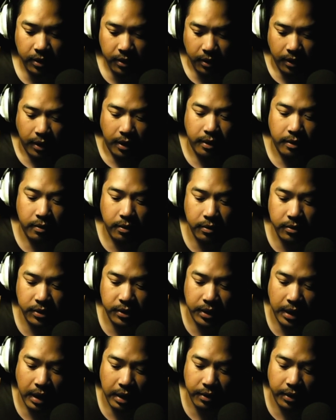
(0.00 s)
I always
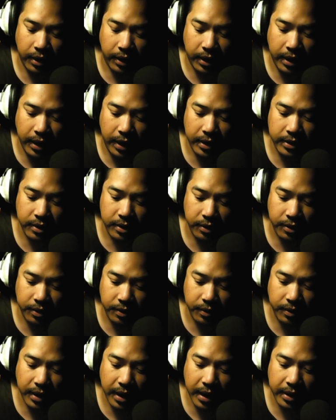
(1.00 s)
yell at the kids, don't do
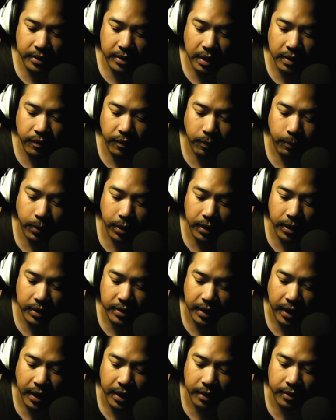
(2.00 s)
that. Same with Bernie
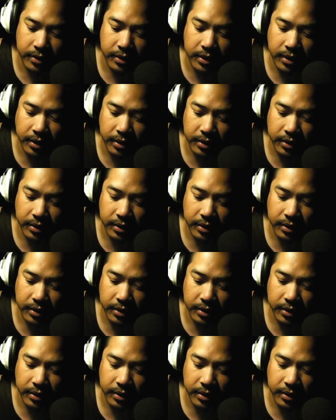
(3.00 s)
Sanders.